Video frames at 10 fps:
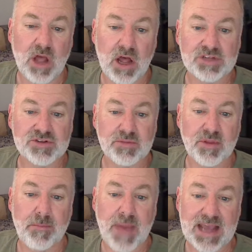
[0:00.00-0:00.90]
launch from
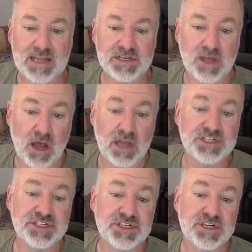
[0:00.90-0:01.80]
the
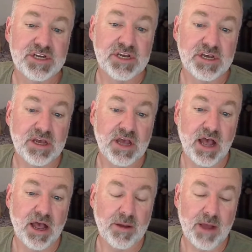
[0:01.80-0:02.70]
Mackintosh,
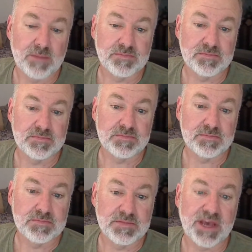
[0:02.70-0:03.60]
the
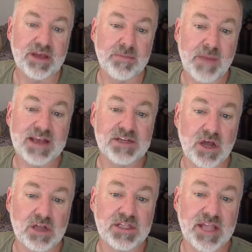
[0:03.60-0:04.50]

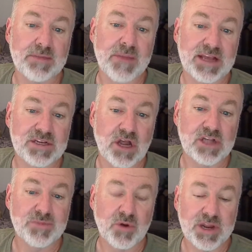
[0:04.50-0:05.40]
Mackintosh Lake
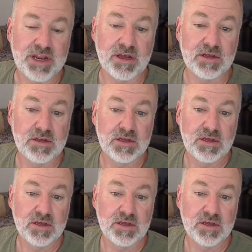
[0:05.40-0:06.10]
Mackintosh Marina,